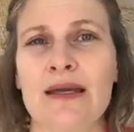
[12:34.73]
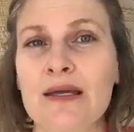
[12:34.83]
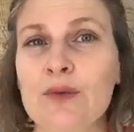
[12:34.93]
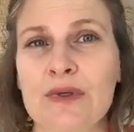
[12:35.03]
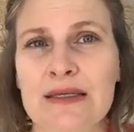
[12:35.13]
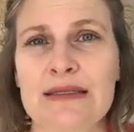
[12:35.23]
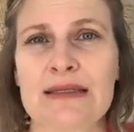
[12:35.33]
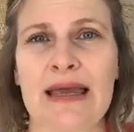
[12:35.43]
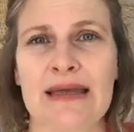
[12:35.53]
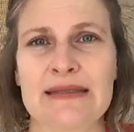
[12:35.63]

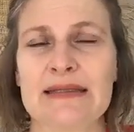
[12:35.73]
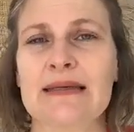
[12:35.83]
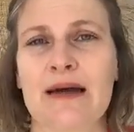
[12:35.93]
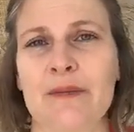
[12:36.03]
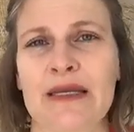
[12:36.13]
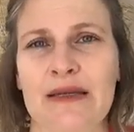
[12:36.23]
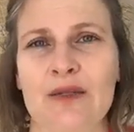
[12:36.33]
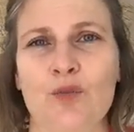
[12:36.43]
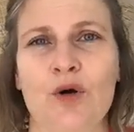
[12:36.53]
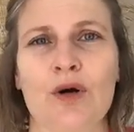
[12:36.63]
illness and disharmony
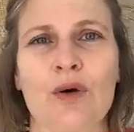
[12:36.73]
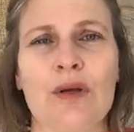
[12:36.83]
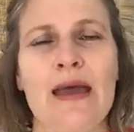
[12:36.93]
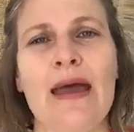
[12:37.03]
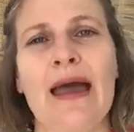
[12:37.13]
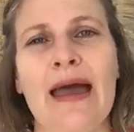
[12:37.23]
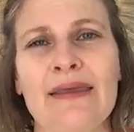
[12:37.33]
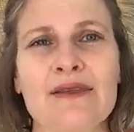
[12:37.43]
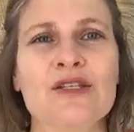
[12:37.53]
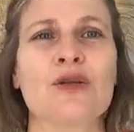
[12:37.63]
in the world.
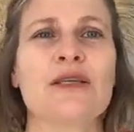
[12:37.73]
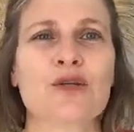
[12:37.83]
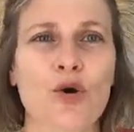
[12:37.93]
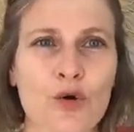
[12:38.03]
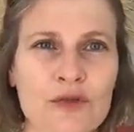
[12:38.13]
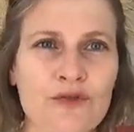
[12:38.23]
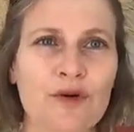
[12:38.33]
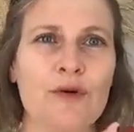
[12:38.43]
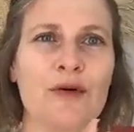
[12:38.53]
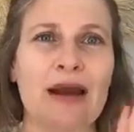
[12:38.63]
And so this calls
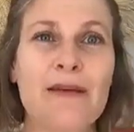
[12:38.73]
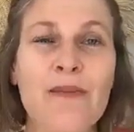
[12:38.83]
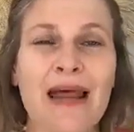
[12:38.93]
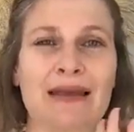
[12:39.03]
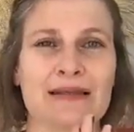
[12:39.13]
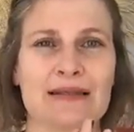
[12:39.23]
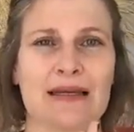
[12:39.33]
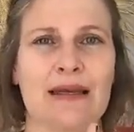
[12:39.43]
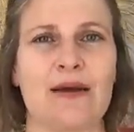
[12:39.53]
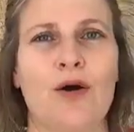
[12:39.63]
for a
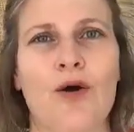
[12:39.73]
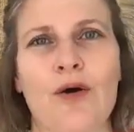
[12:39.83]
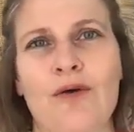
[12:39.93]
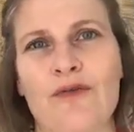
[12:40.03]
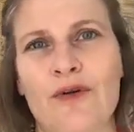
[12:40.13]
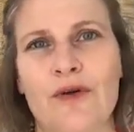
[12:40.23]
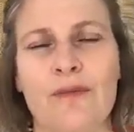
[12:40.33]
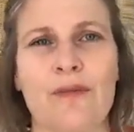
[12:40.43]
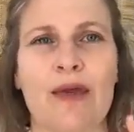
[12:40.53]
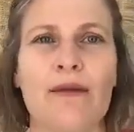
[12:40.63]
rebalancing of
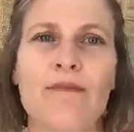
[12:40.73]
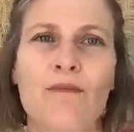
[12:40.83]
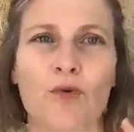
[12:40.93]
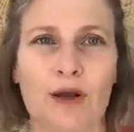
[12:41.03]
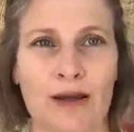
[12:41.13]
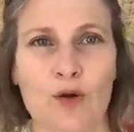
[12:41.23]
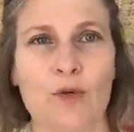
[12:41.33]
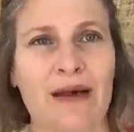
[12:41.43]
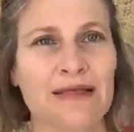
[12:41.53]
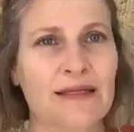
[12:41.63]
what I
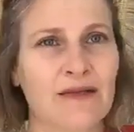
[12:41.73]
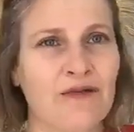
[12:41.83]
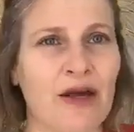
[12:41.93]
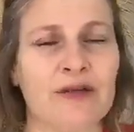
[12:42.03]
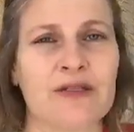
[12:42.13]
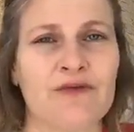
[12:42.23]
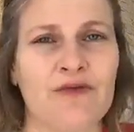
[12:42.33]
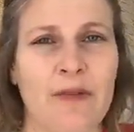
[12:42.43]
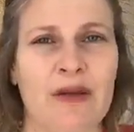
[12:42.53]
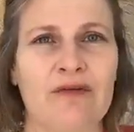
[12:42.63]
call masculine values and
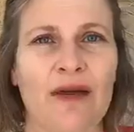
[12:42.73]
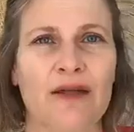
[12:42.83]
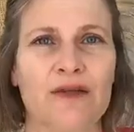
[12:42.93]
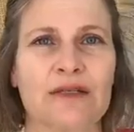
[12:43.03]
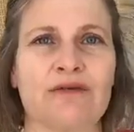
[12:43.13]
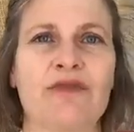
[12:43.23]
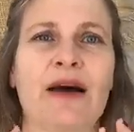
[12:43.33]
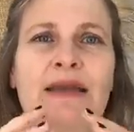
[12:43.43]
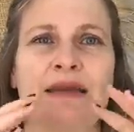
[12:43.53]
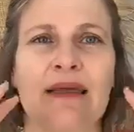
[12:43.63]
feminine values, and
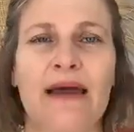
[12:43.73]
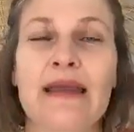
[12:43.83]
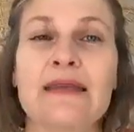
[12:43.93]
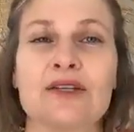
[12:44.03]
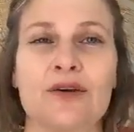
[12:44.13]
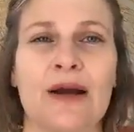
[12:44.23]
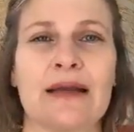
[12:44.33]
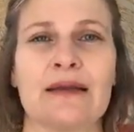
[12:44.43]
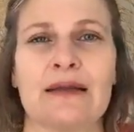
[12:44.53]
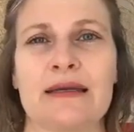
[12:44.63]
finding that
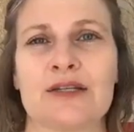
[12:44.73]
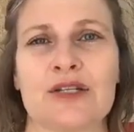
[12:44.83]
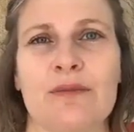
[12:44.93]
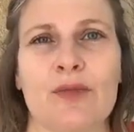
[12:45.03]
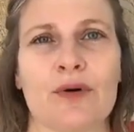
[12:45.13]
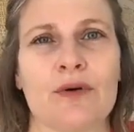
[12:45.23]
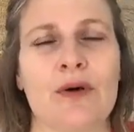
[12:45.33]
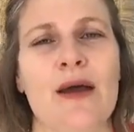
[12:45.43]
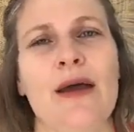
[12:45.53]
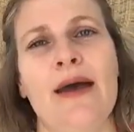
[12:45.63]
integrated leadership
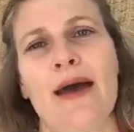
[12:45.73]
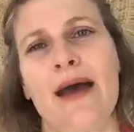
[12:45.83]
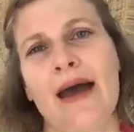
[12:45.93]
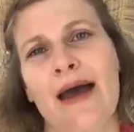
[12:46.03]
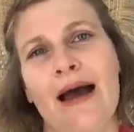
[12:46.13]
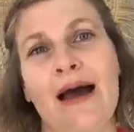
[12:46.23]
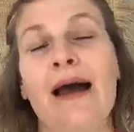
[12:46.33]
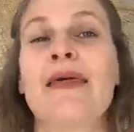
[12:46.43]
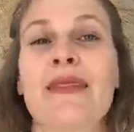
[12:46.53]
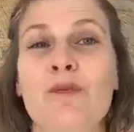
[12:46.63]
model.
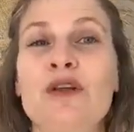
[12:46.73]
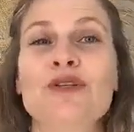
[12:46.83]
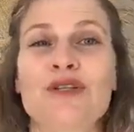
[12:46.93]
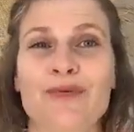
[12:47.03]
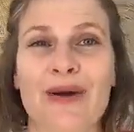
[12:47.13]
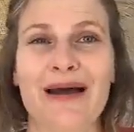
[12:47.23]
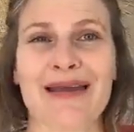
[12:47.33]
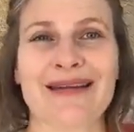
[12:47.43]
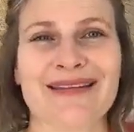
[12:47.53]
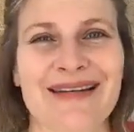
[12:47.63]
And then we do some
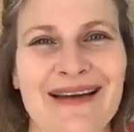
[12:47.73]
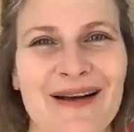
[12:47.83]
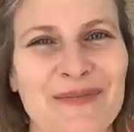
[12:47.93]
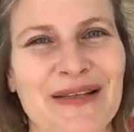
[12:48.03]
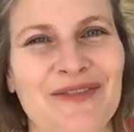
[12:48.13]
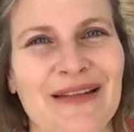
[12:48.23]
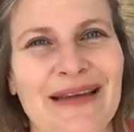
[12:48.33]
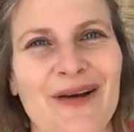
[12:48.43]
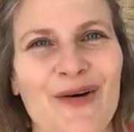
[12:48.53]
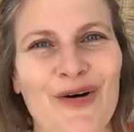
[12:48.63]
energetic
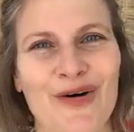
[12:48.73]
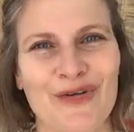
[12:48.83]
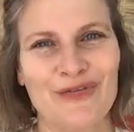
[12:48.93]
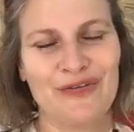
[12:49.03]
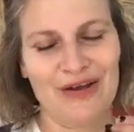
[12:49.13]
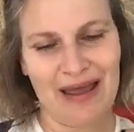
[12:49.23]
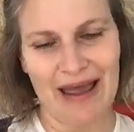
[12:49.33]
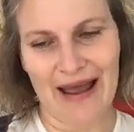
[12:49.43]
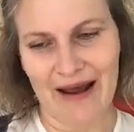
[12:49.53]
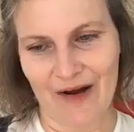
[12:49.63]
up-leveling of
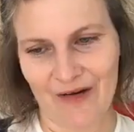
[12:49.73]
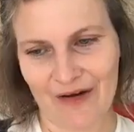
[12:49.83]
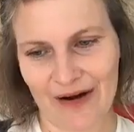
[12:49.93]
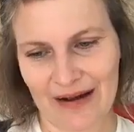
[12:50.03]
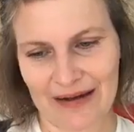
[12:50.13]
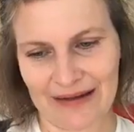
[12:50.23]
our